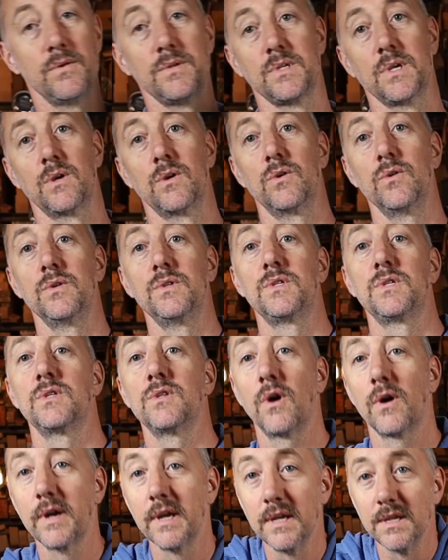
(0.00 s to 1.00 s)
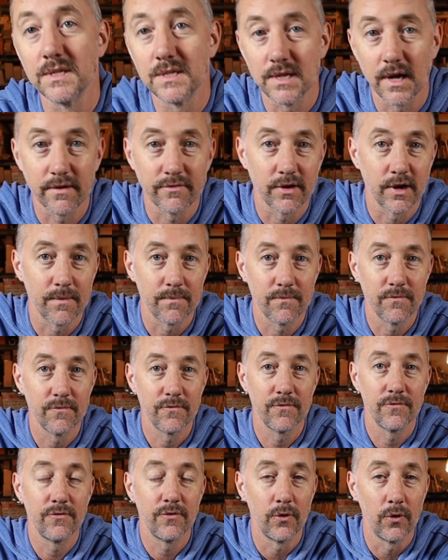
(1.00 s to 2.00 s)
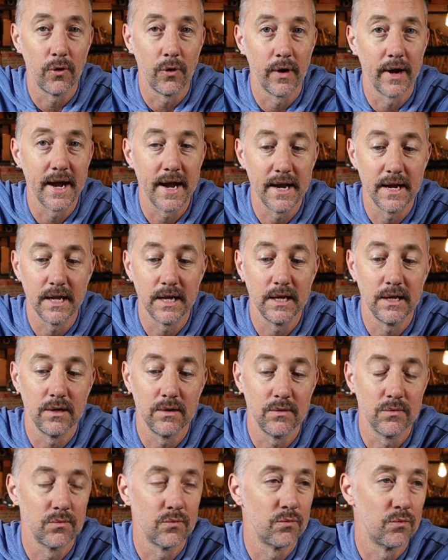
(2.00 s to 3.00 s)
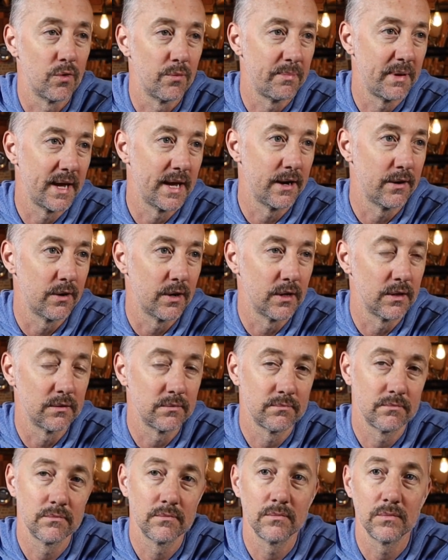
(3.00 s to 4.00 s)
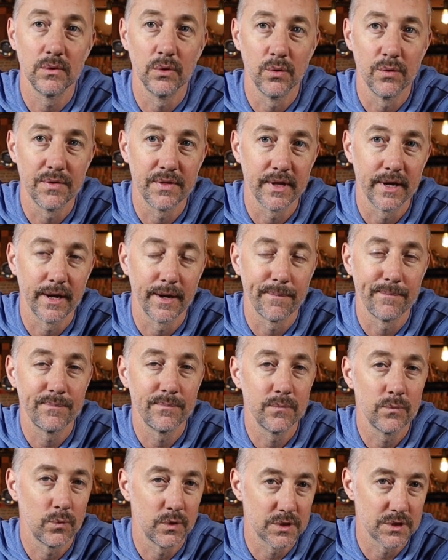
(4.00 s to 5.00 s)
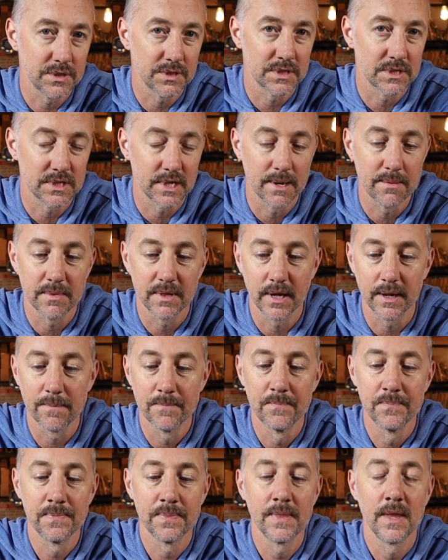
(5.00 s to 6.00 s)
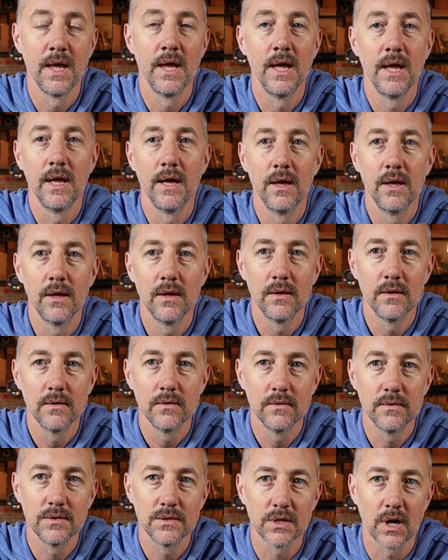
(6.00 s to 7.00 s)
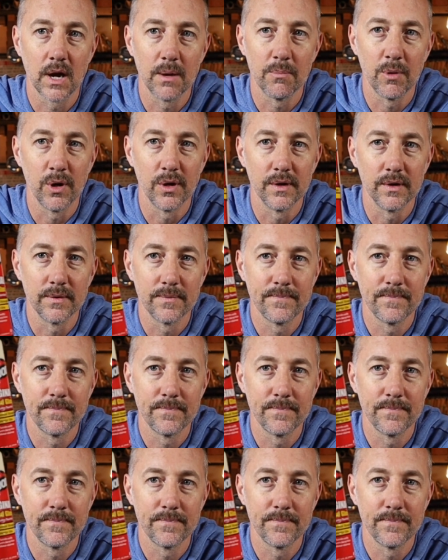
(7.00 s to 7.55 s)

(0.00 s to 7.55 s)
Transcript: is a good stocking stuffer for any repairer, luthier, which is the same thing. Tight bond.